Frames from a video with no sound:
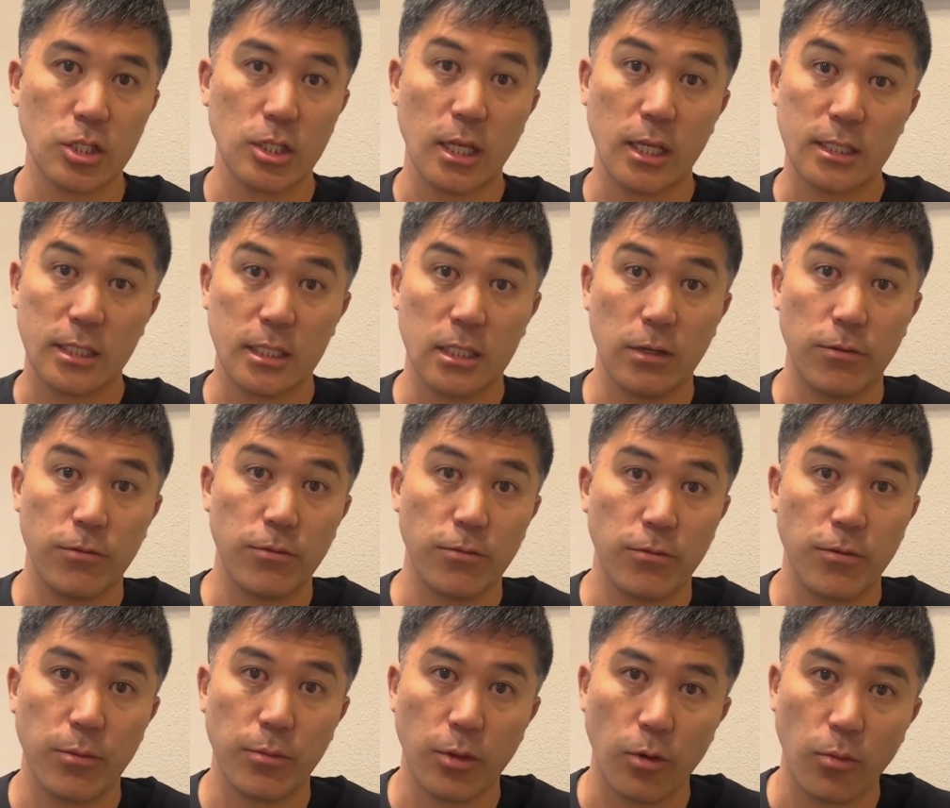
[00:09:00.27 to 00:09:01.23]
that's different
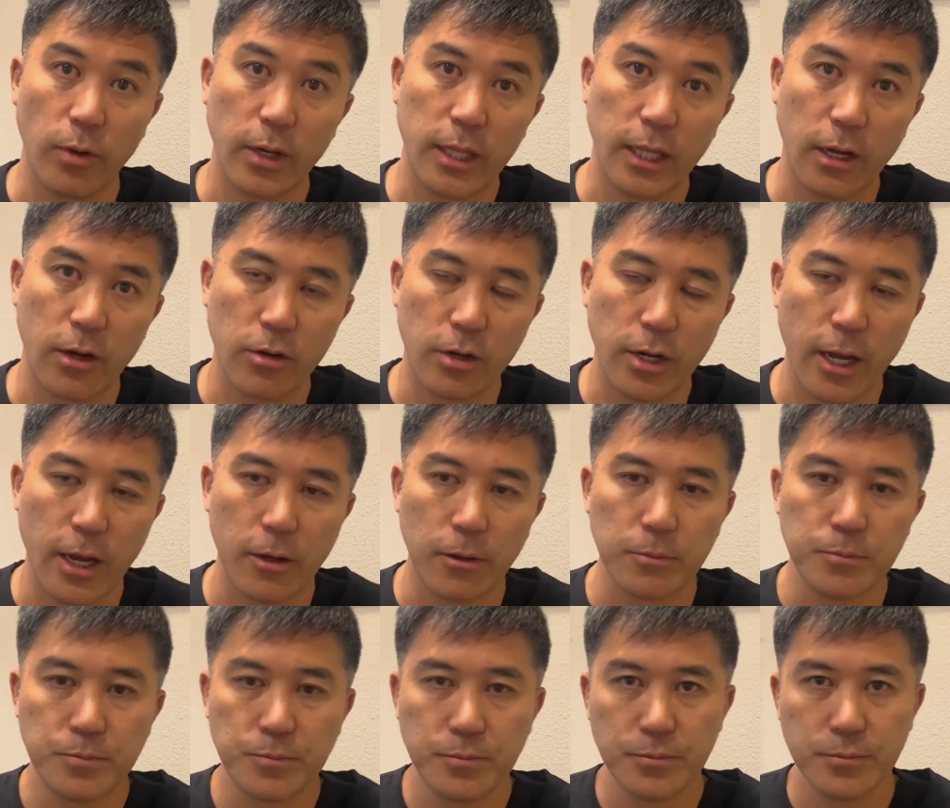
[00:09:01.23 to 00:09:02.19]
from the way they are now.
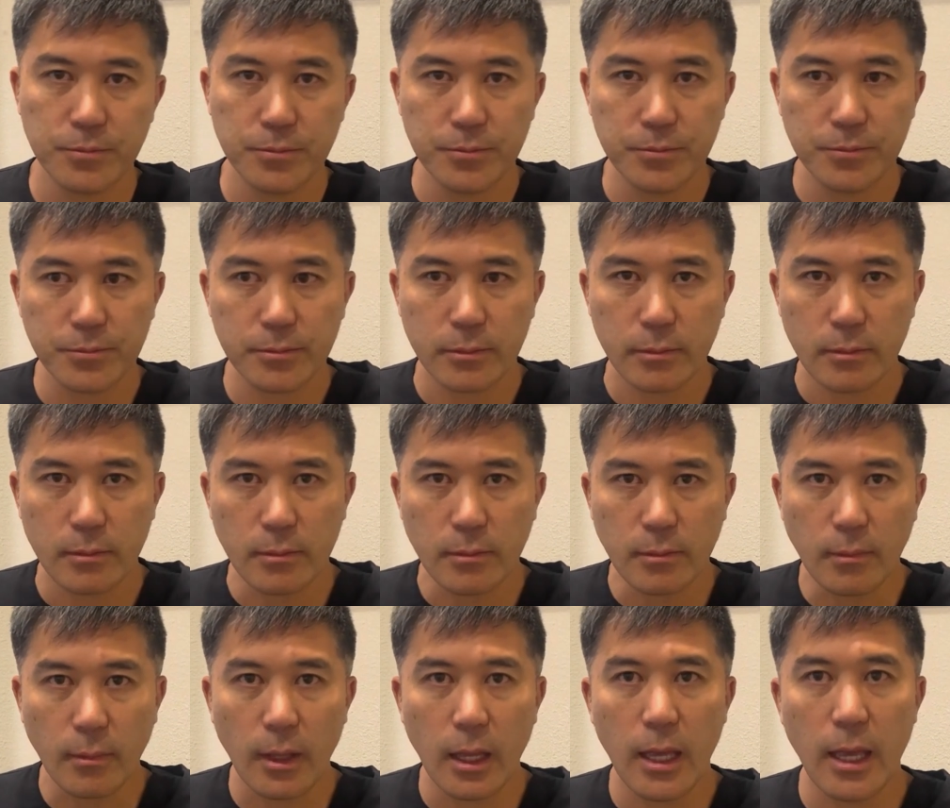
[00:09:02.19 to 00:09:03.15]

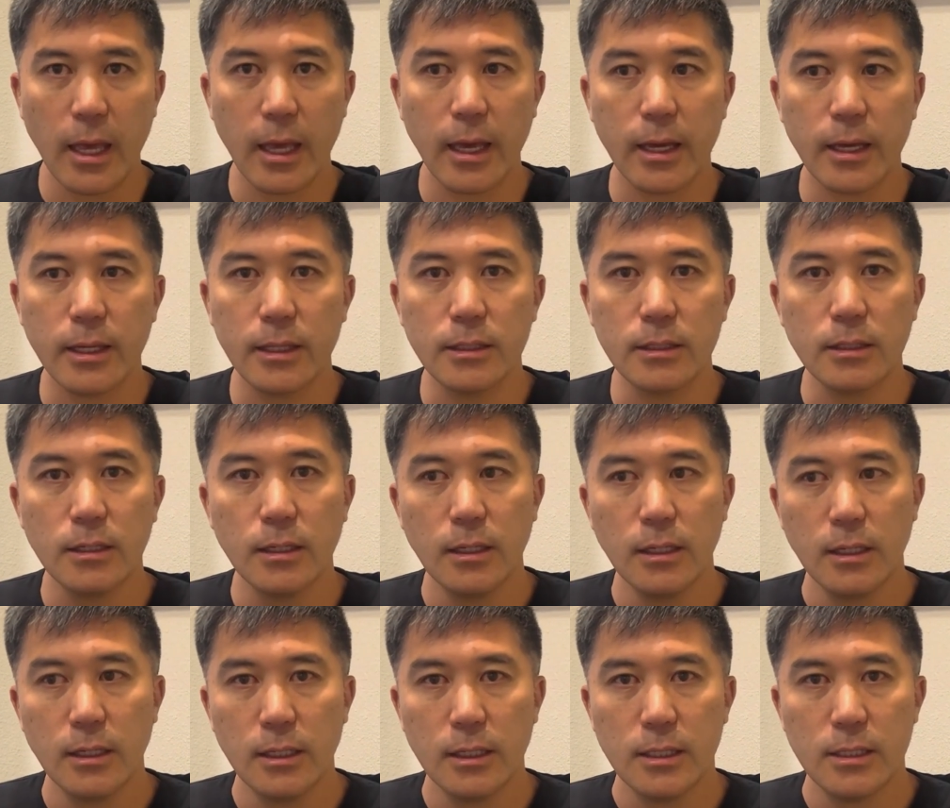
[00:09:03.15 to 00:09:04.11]
And
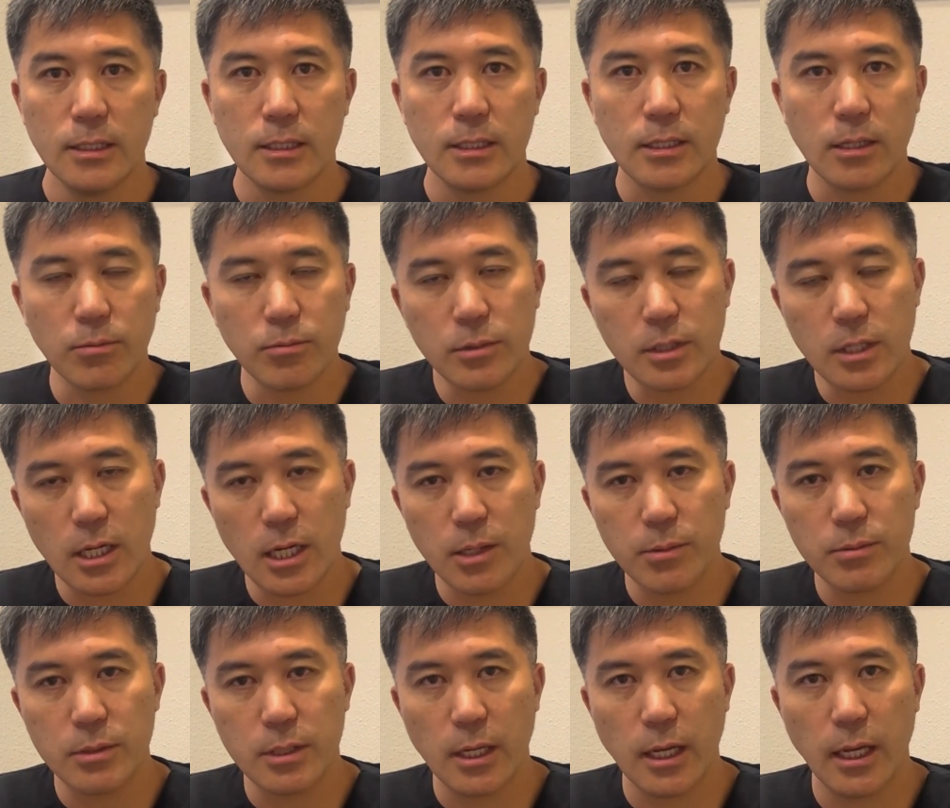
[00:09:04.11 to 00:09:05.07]

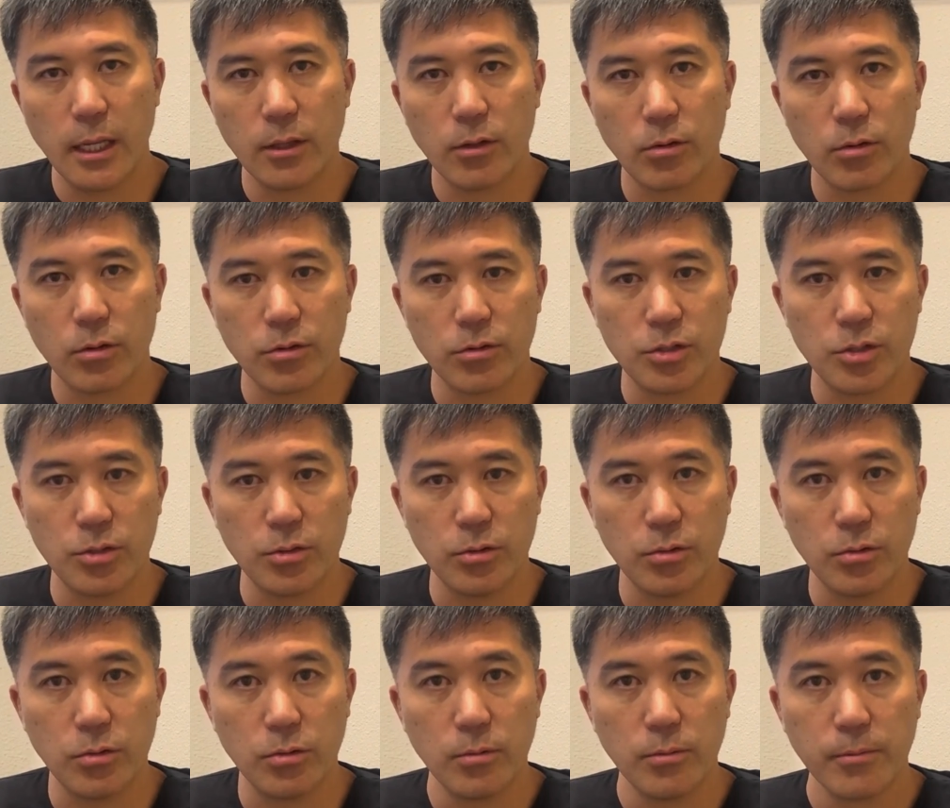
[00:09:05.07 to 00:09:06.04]
sometimes in order
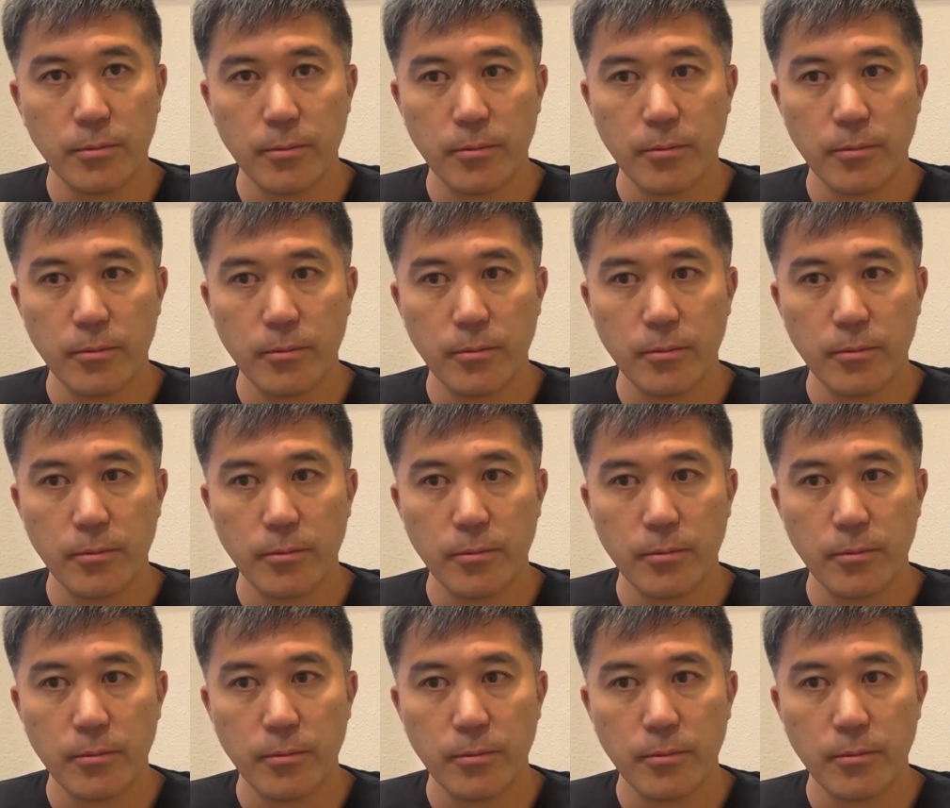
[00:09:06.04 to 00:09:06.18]
to